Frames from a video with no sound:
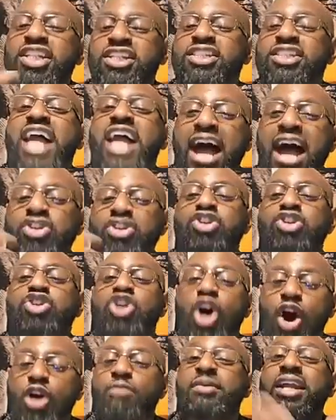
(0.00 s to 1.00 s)
does not
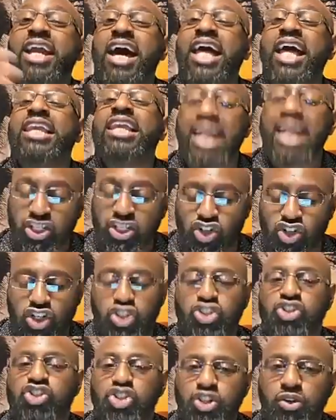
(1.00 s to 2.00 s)
determine
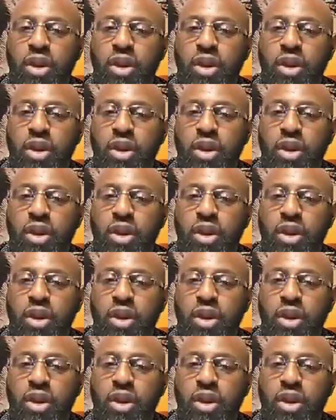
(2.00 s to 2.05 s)
elections,